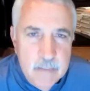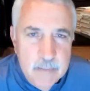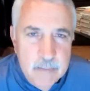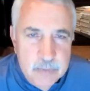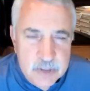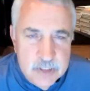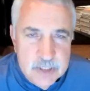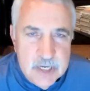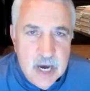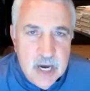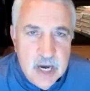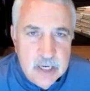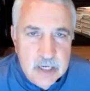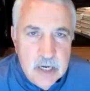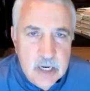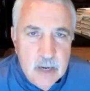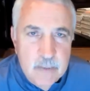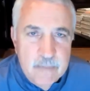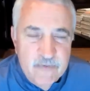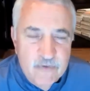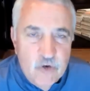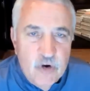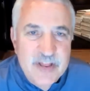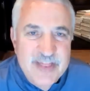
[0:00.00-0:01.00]
stocked
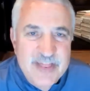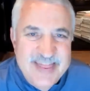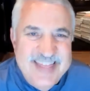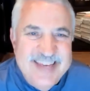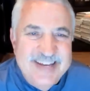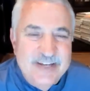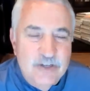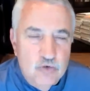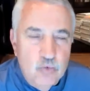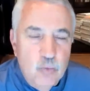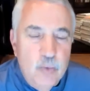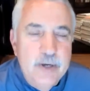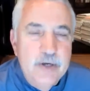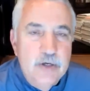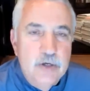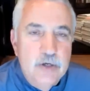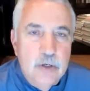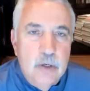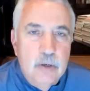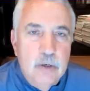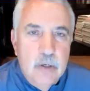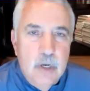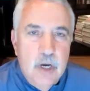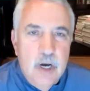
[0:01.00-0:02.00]
up for this
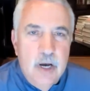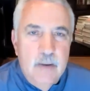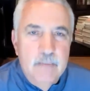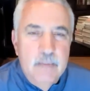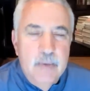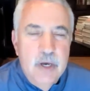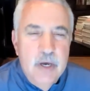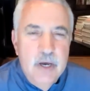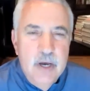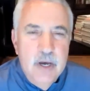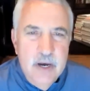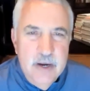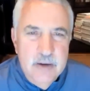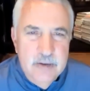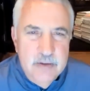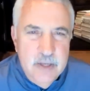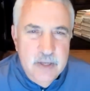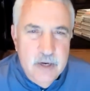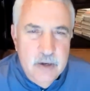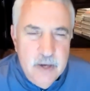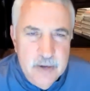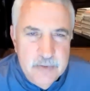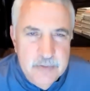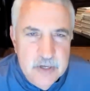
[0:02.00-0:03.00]
winter.
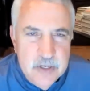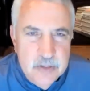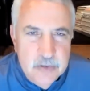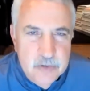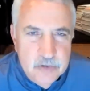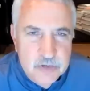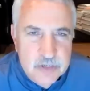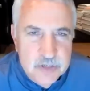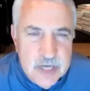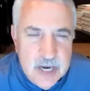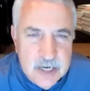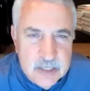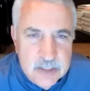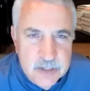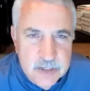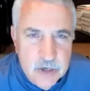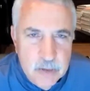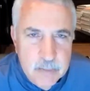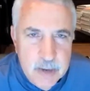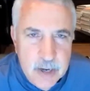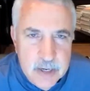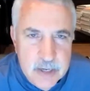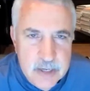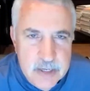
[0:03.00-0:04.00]
I think the stocks are
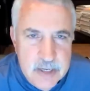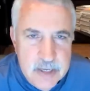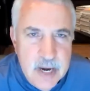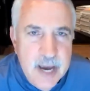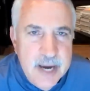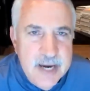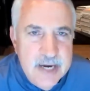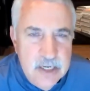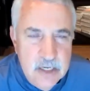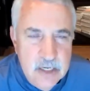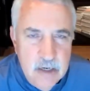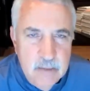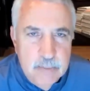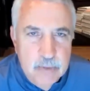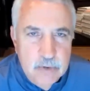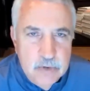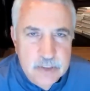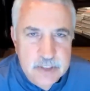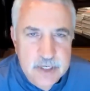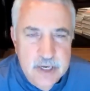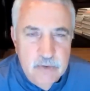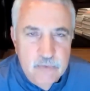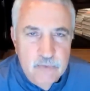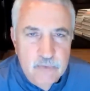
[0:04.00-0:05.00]
about
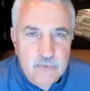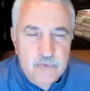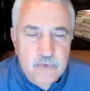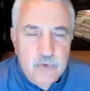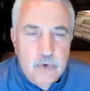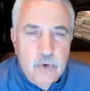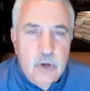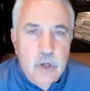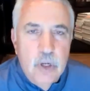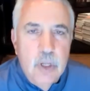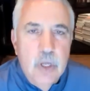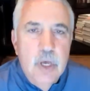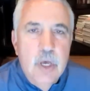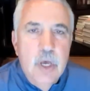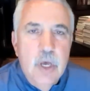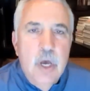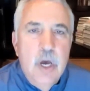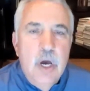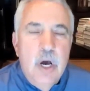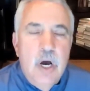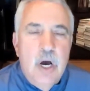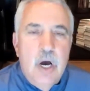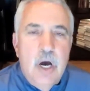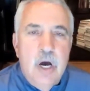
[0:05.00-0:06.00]
90% full.
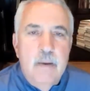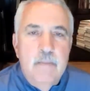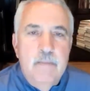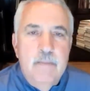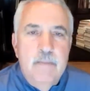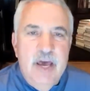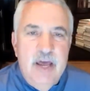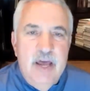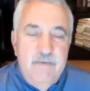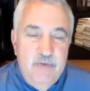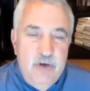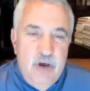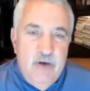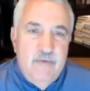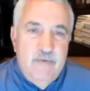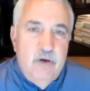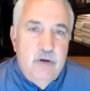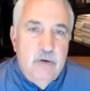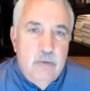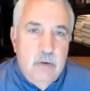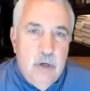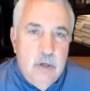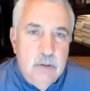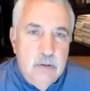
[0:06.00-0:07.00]
And if you have
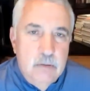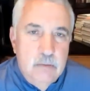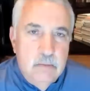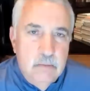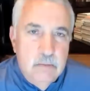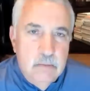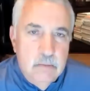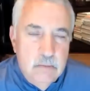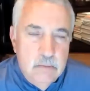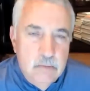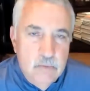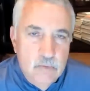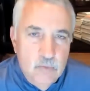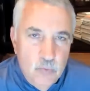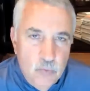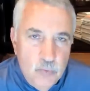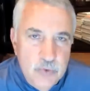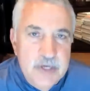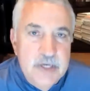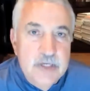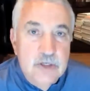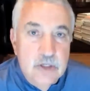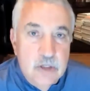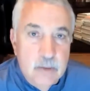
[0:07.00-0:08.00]
a
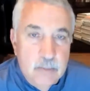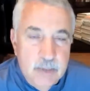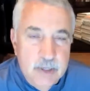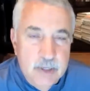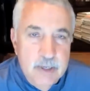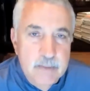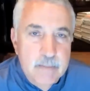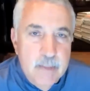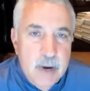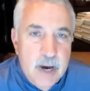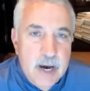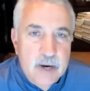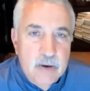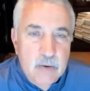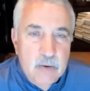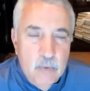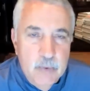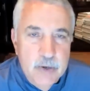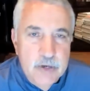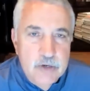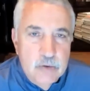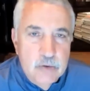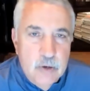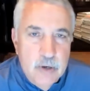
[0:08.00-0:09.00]
reasonably moderate
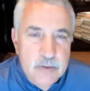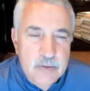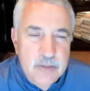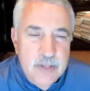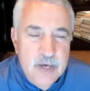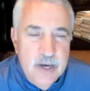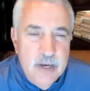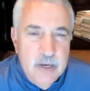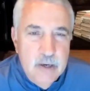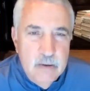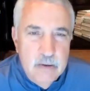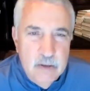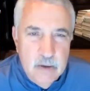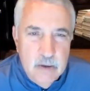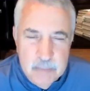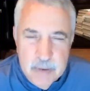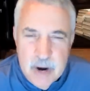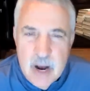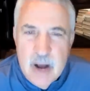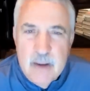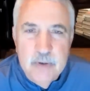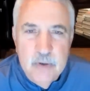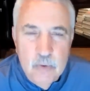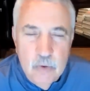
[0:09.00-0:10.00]
winter, they
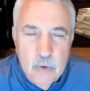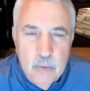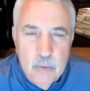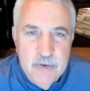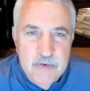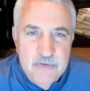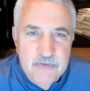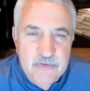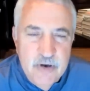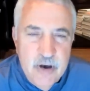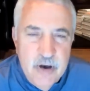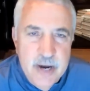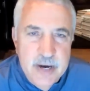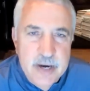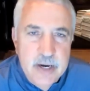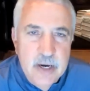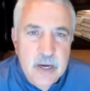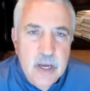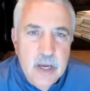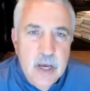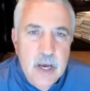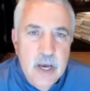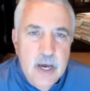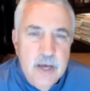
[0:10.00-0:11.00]
probably will be fine.
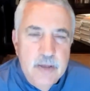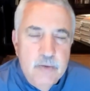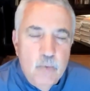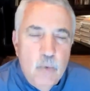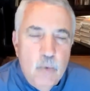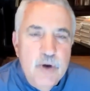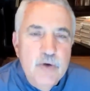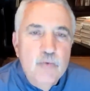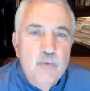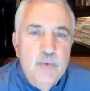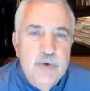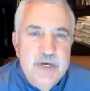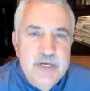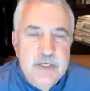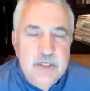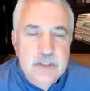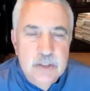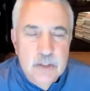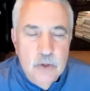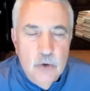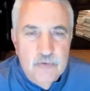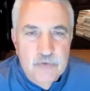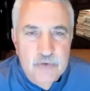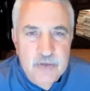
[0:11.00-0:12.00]
One
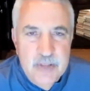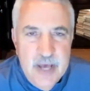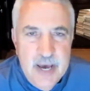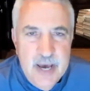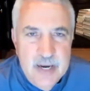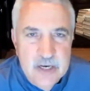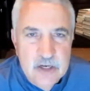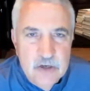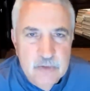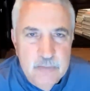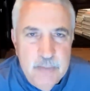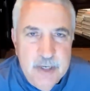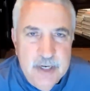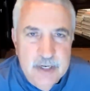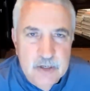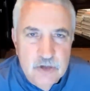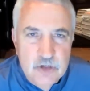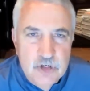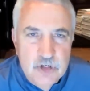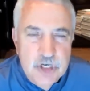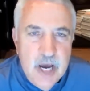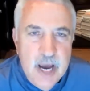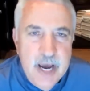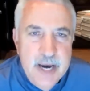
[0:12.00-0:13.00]
reason, though, for that is
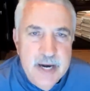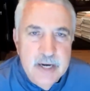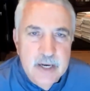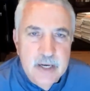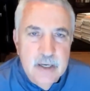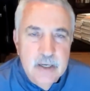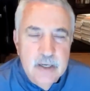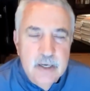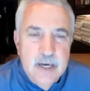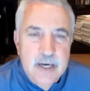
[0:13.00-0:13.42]
because China,